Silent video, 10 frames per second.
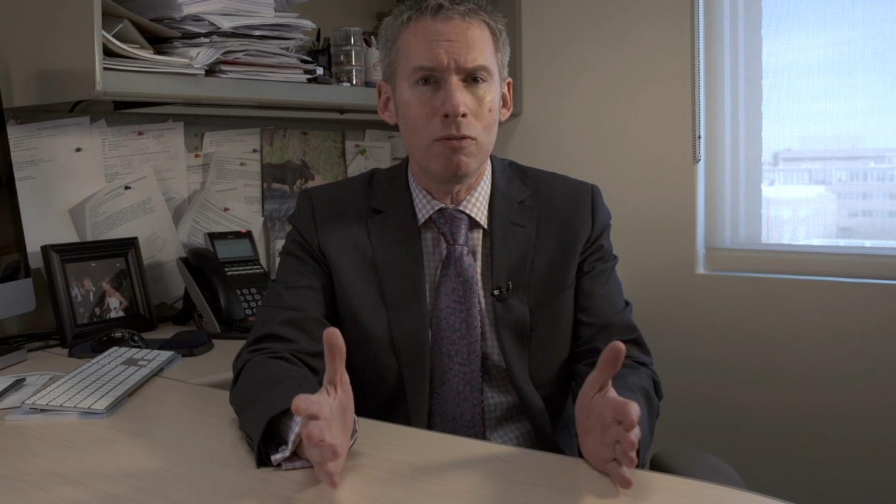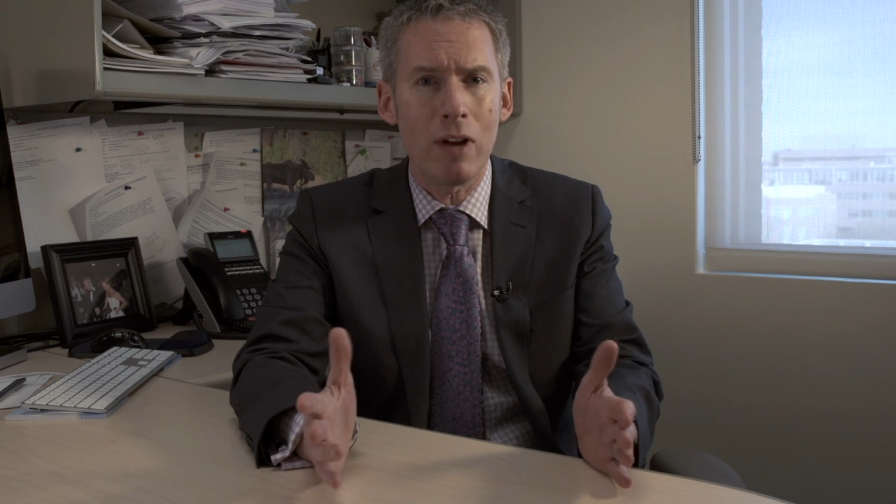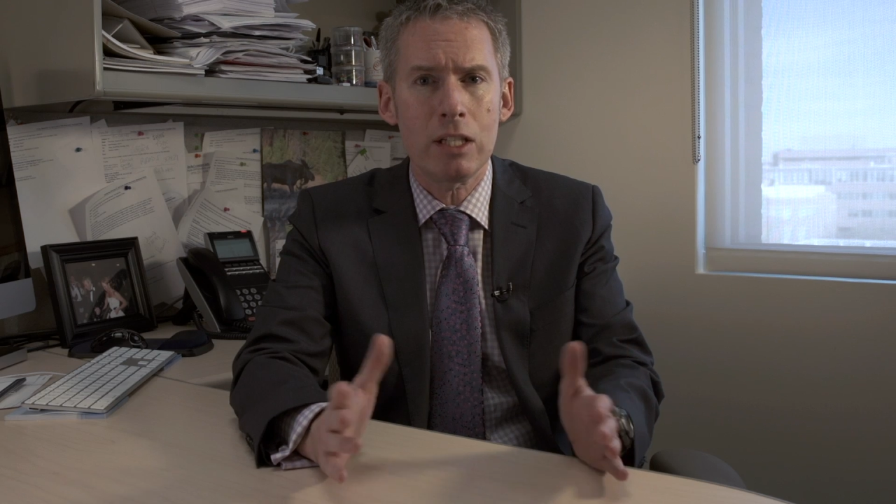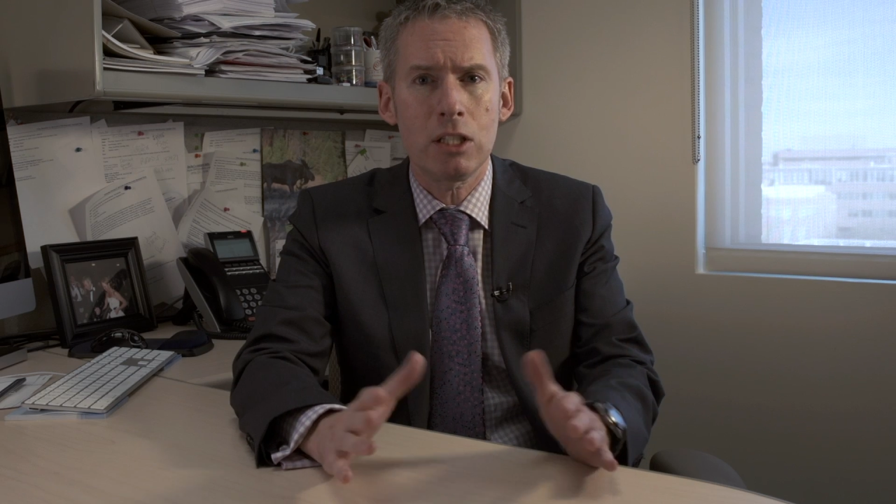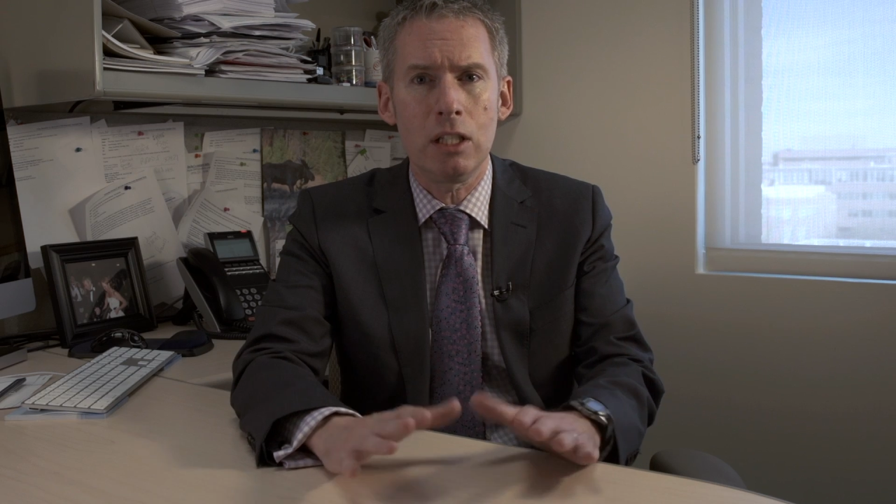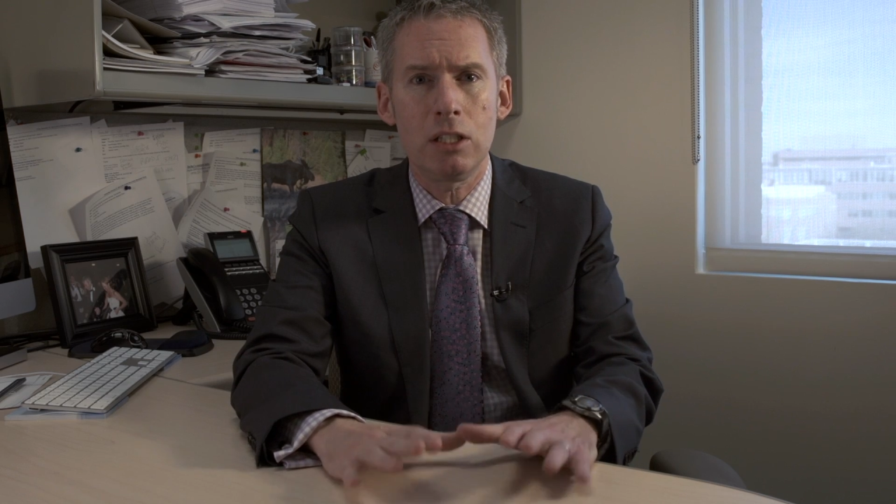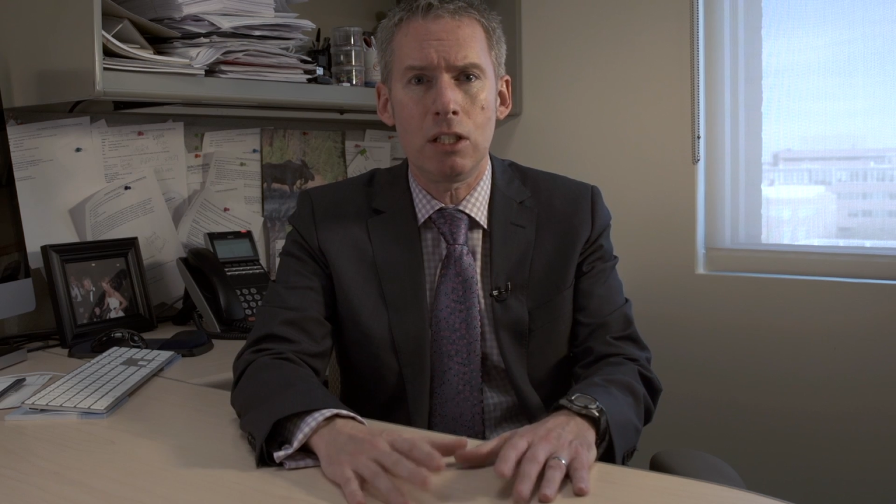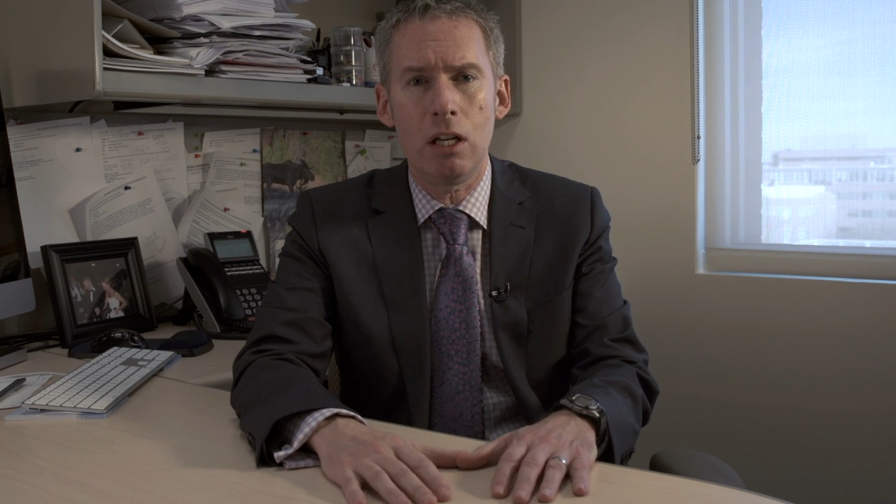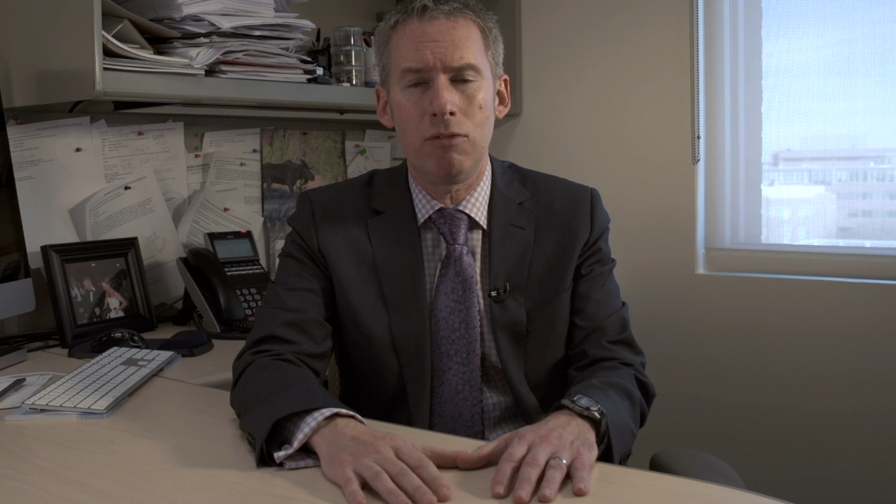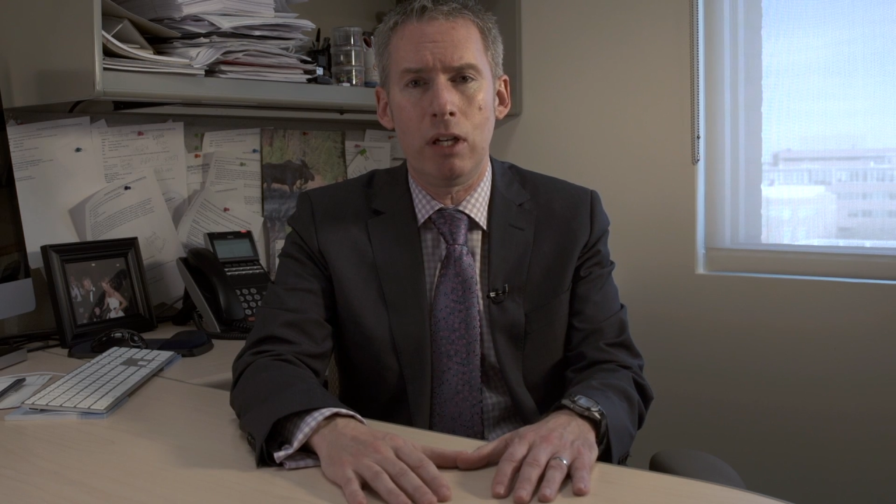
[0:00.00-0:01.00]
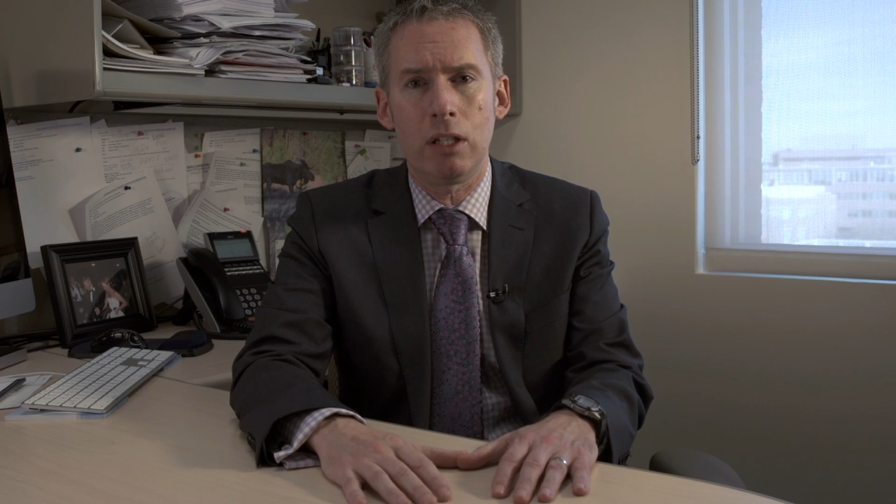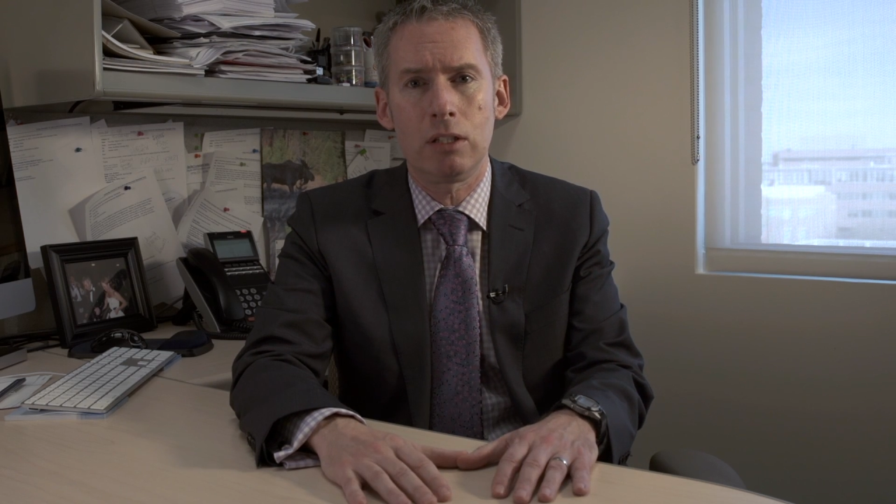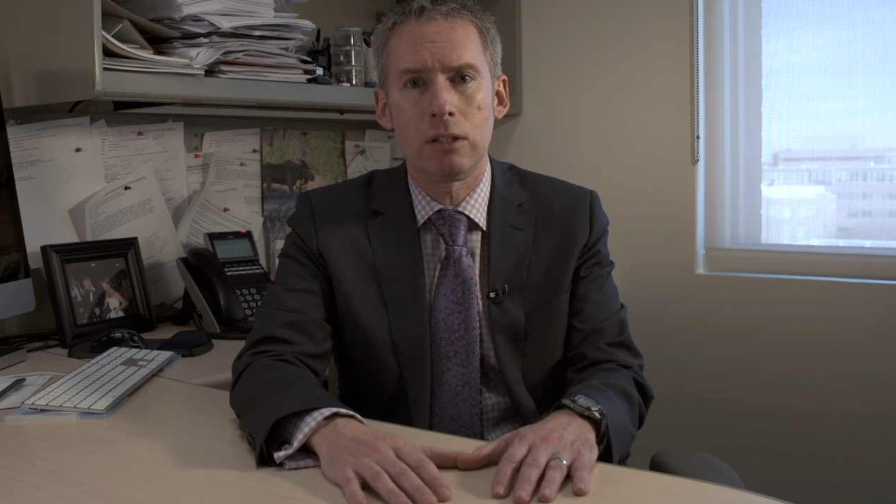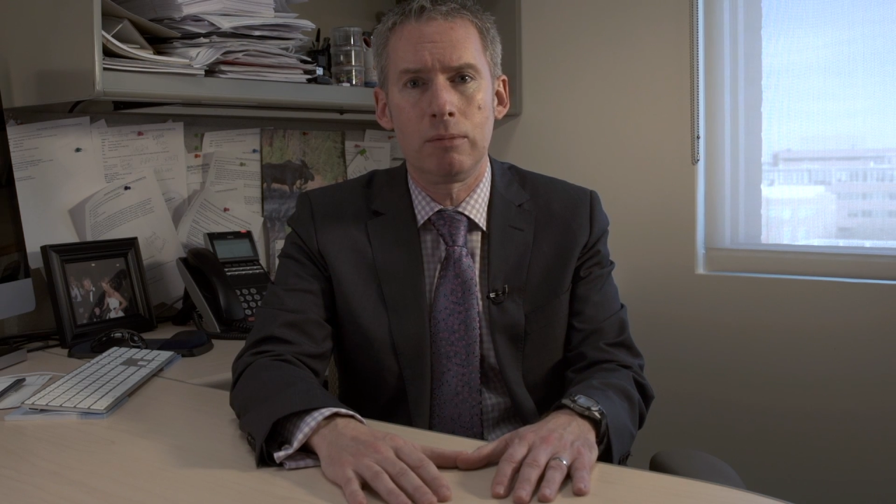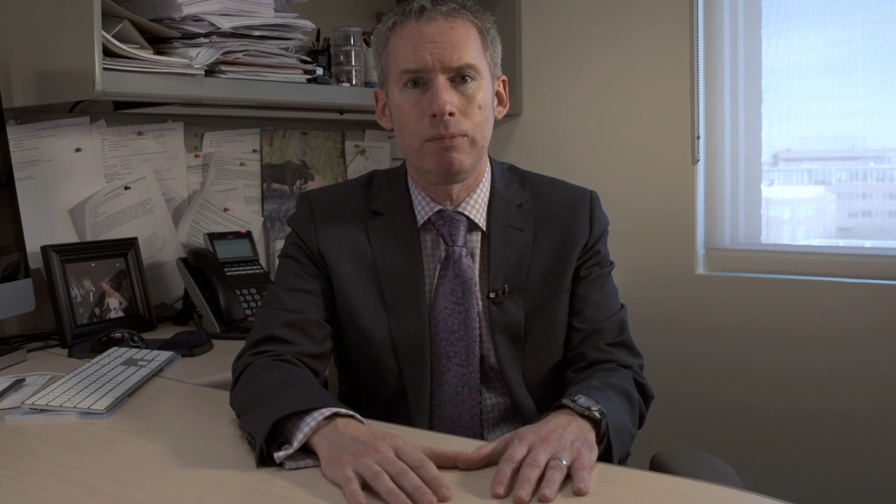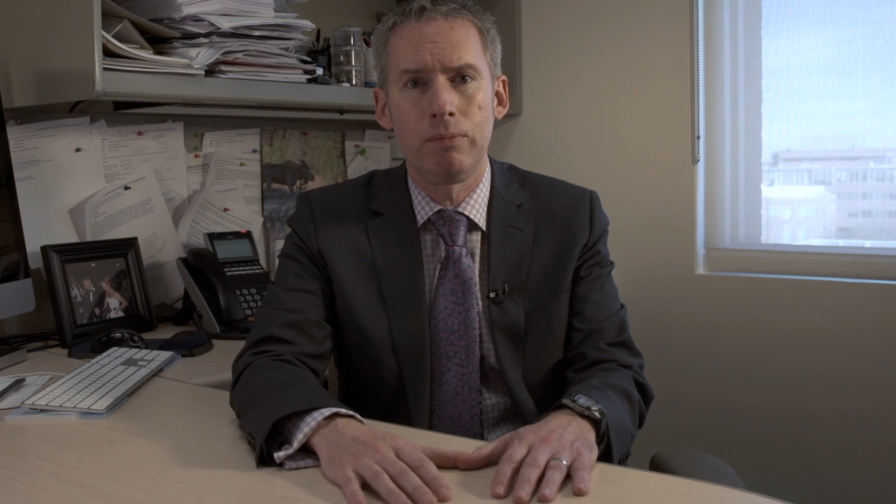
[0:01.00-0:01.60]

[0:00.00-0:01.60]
vascular side effects.